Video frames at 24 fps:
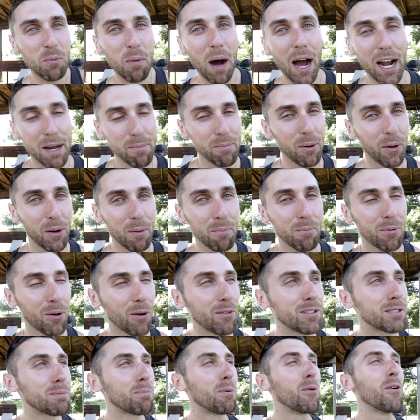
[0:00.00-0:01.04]
bodybuilding
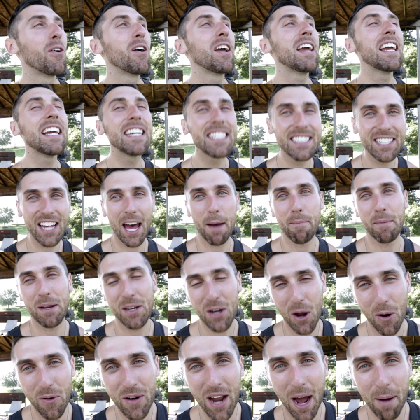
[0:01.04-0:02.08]
bros, please let me
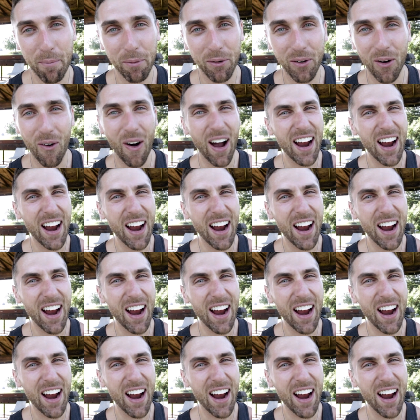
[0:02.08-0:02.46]
know down below.